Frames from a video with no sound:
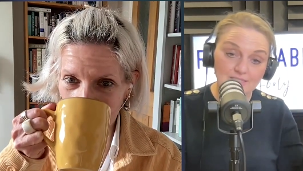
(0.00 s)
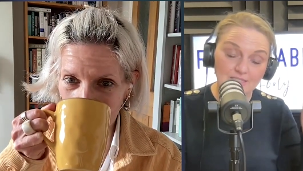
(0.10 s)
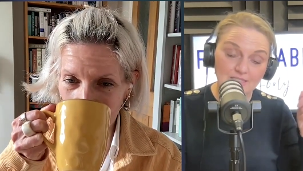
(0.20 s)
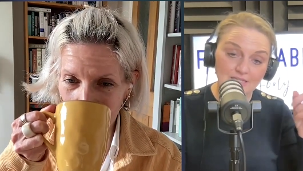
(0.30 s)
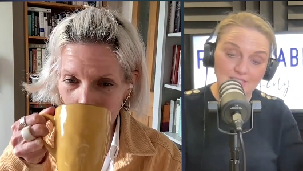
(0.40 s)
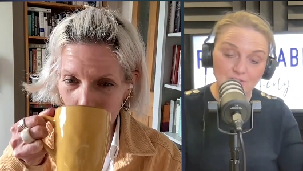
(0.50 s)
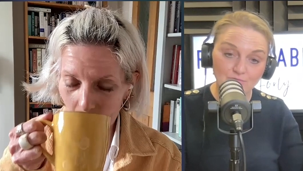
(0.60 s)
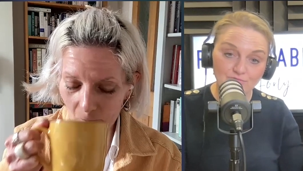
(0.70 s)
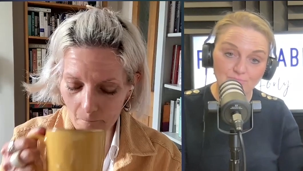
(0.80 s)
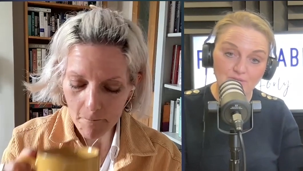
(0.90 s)
Speaker 1: said that's not
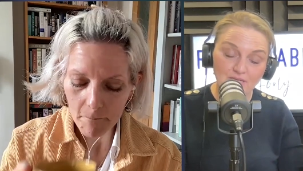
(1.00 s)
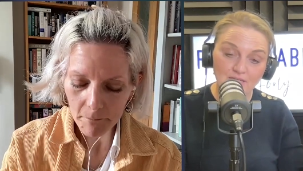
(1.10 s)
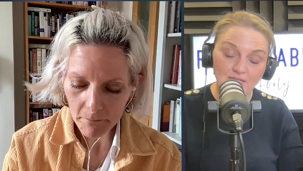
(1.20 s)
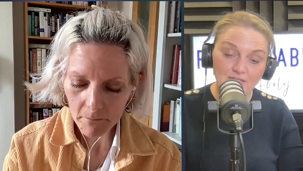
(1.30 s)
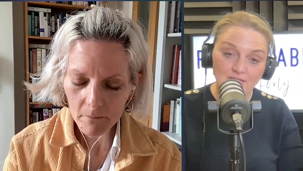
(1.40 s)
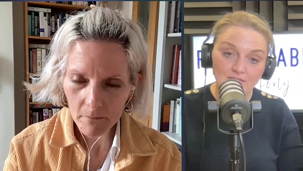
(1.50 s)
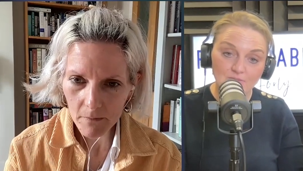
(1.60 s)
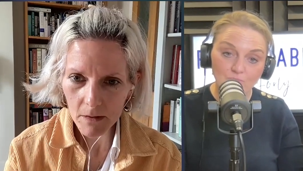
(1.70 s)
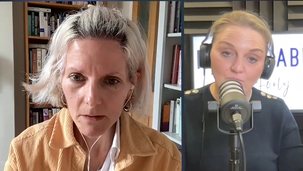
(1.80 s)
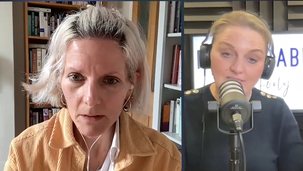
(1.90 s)
for me,
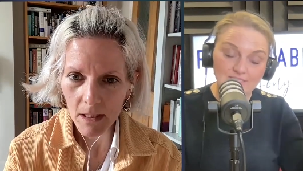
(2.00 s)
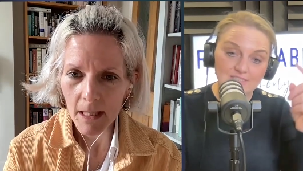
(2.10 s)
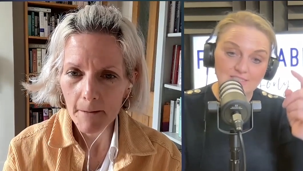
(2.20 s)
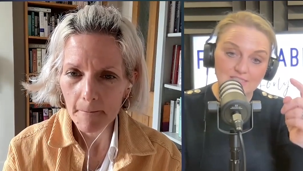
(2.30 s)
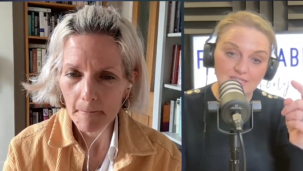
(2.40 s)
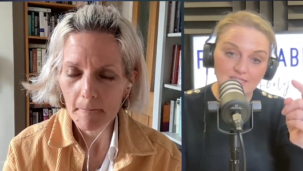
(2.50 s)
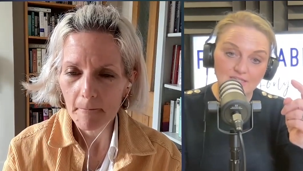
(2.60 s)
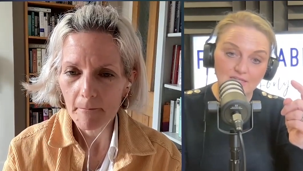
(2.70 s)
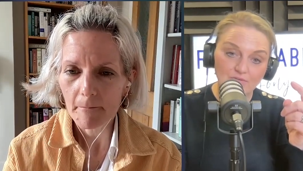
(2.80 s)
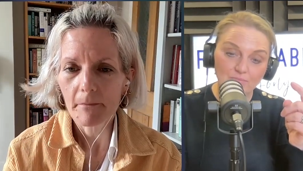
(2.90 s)
went into
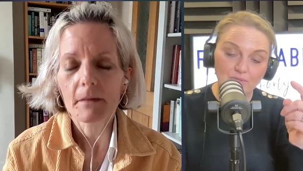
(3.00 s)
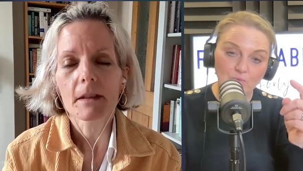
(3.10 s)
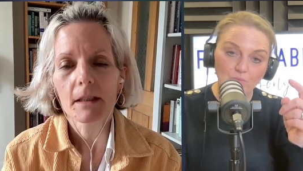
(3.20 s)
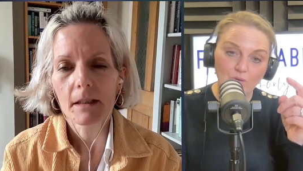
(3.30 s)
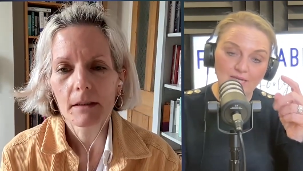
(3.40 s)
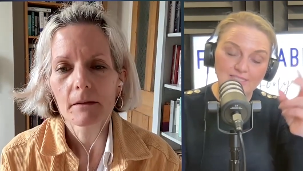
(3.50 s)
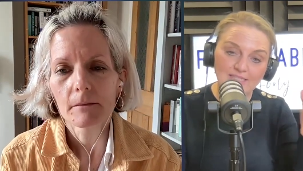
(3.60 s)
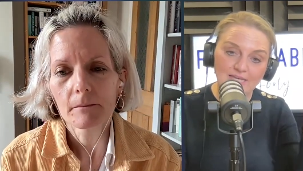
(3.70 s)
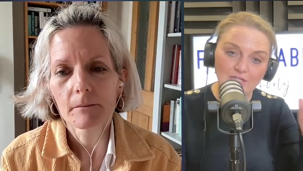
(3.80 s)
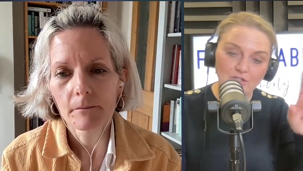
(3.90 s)
psychotherapy. Where did
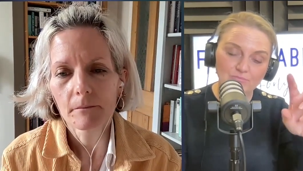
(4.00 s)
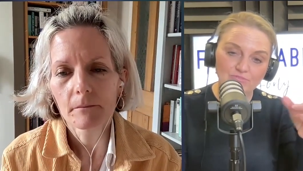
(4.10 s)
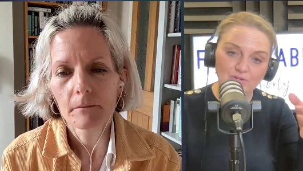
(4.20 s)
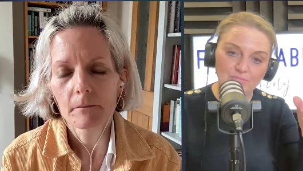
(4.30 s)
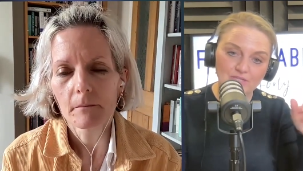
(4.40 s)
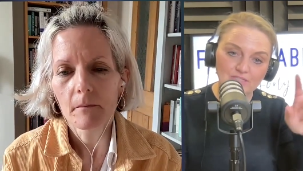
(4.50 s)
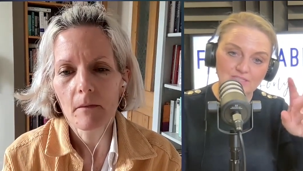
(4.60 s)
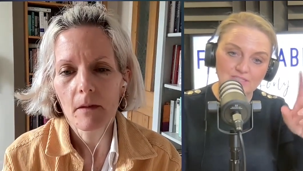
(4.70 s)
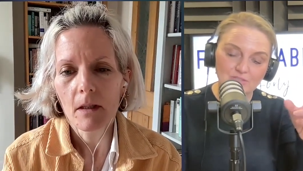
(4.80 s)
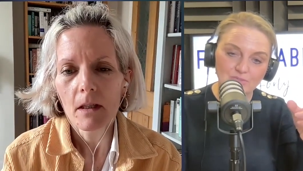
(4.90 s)
that come from then? Because
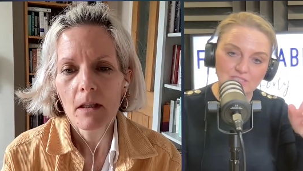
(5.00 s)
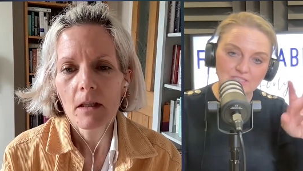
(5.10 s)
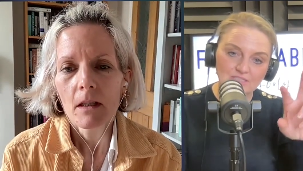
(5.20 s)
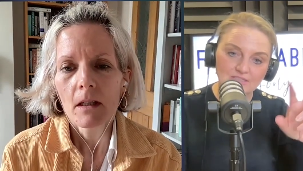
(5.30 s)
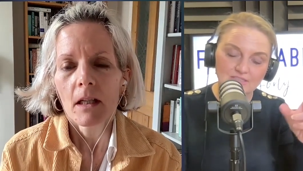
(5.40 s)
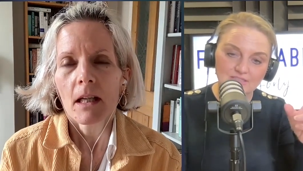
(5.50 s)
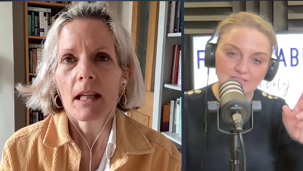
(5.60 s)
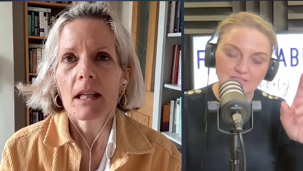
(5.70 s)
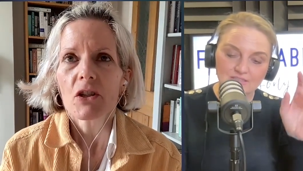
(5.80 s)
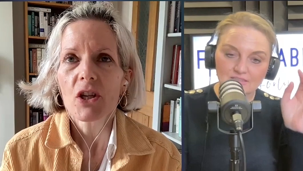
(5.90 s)
that's quite a
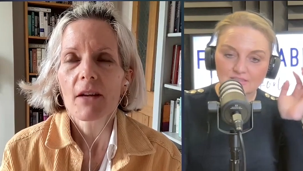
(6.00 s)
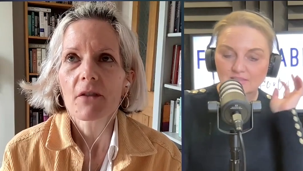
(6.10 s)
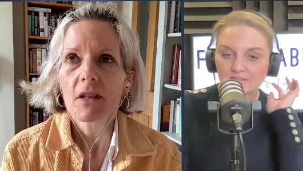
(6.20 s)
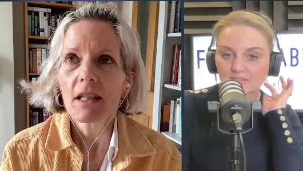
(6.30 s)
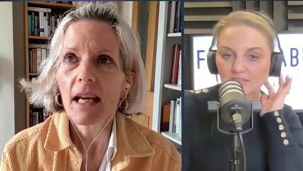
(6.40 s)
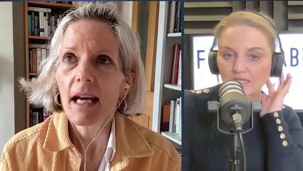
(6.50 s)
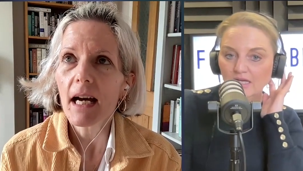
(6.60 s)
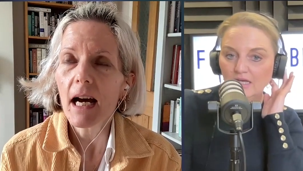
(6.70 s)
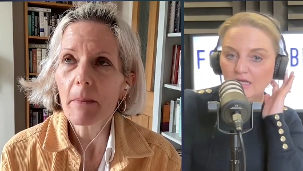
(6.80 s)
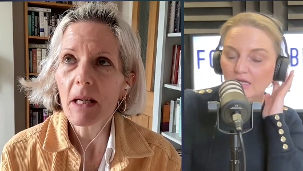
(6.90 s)
Speaker 2: shift. Yeah, yeah,
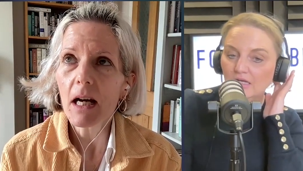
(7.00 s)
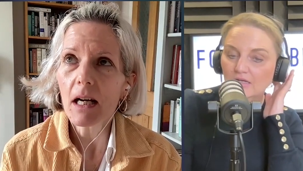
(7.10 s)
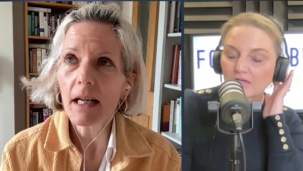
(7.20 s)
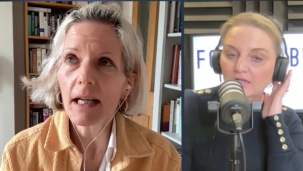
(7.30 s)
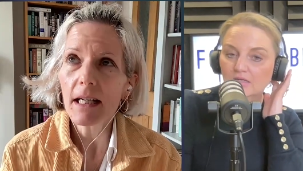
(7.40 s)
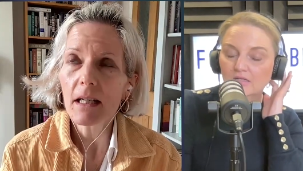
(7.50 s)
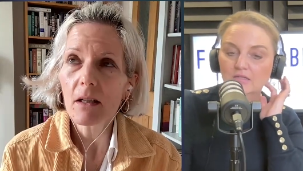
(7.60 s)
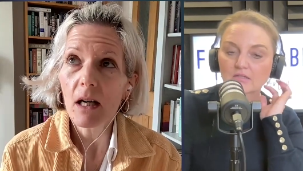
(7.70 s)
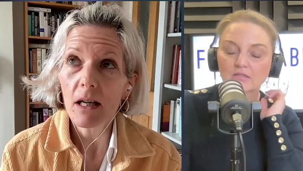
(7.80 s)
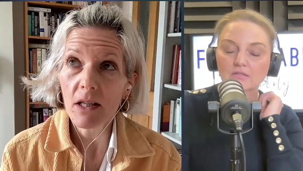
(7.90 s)
I mean, I
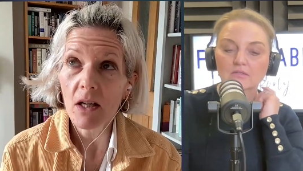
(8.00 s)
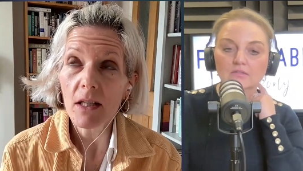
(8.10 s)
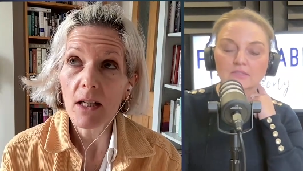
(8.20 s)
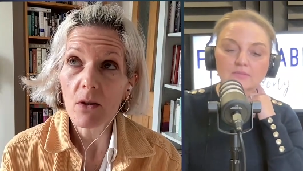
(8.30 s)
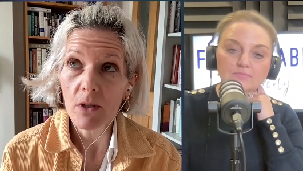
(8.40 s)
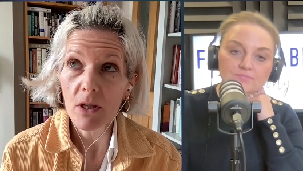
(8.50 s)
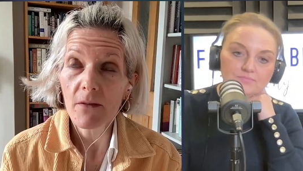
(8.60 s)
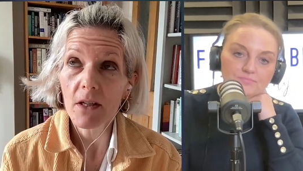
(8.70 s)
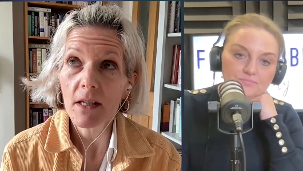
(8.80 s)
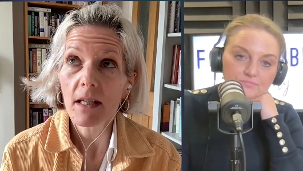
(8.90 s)
I studied law at
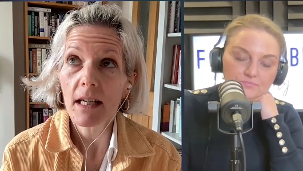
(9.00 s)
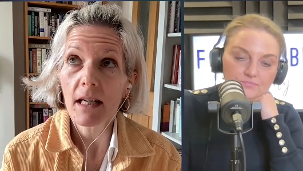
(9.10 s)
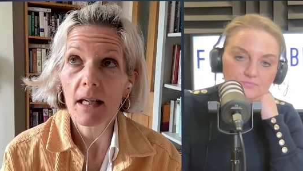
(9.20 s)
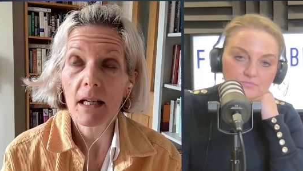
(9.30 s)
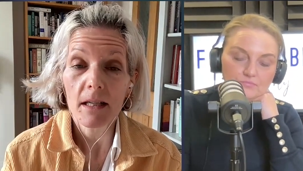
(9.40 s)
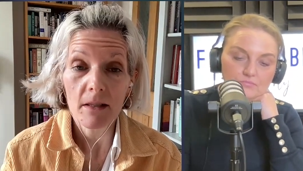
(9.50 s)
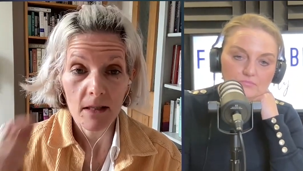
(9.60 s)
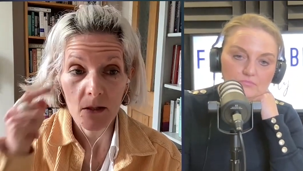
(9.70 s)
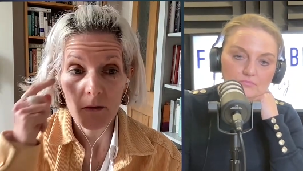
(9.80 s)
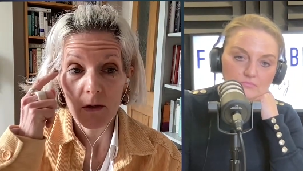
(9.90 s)
university, and I, I
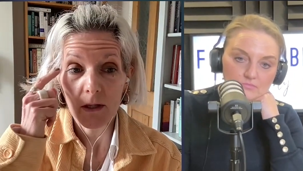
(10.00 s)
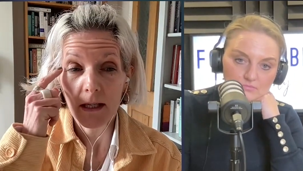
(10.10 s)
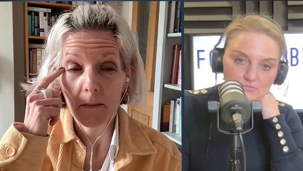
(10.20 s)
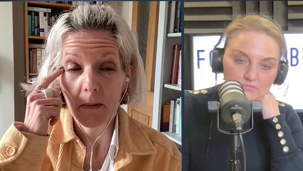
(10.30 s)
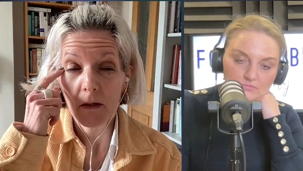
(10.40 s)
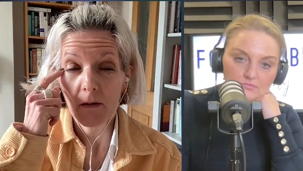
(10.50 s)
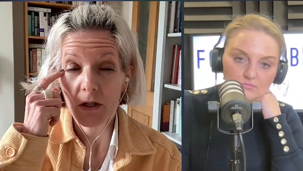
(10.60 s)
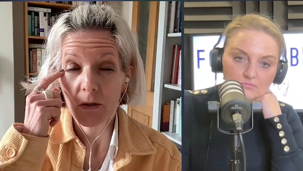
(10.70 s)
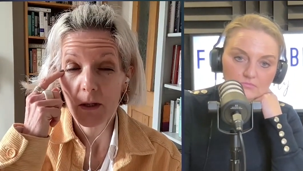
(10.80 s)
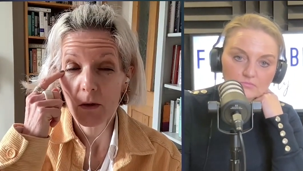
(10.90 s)
sort of did a bit of
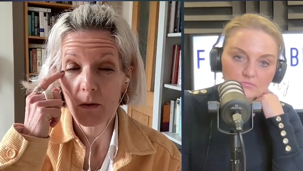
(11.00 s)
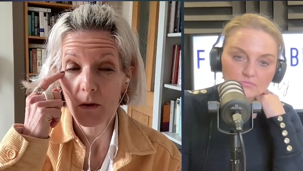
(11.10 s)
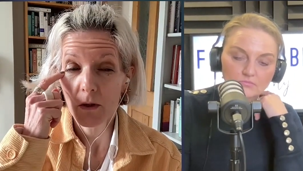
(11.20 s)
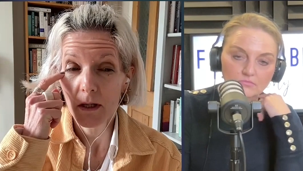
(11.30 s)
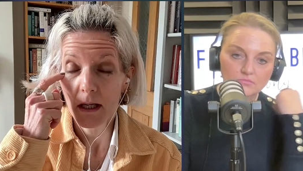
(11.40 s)
graduate law,